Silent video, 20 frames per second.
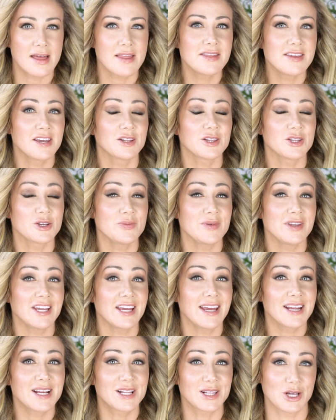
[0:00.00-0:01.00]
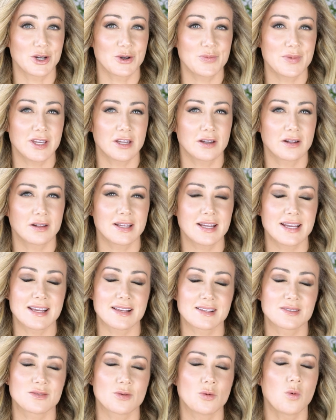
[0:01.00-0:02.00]
The Alumier Glow Peel
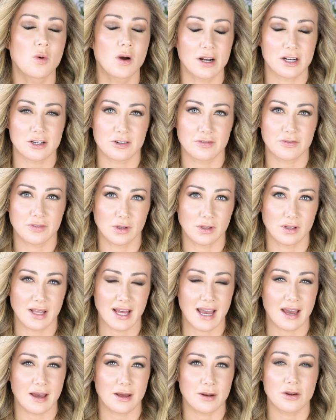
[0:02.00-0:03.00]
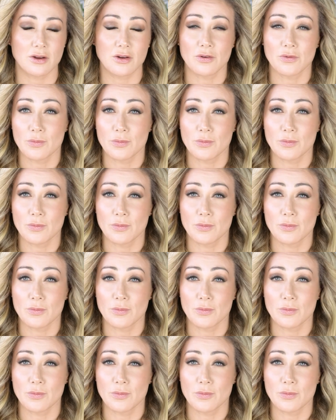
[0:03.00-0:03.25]
is wonderful at